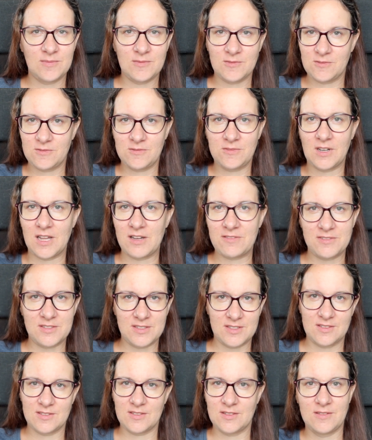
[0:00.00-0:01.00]

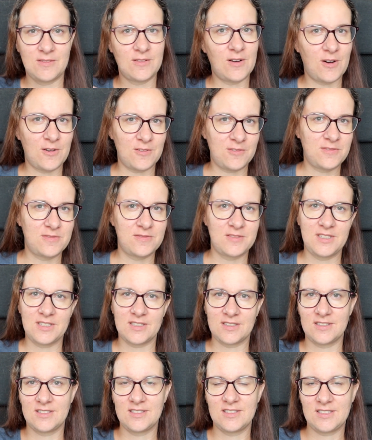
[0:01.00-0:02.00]
fluffs off
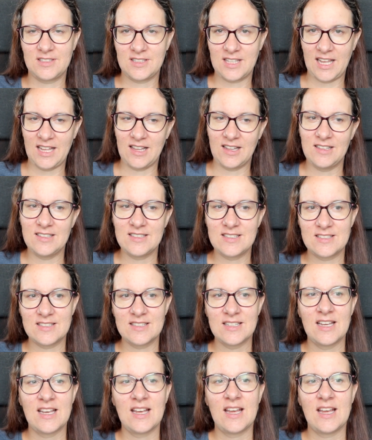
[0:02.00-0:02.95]
the tails,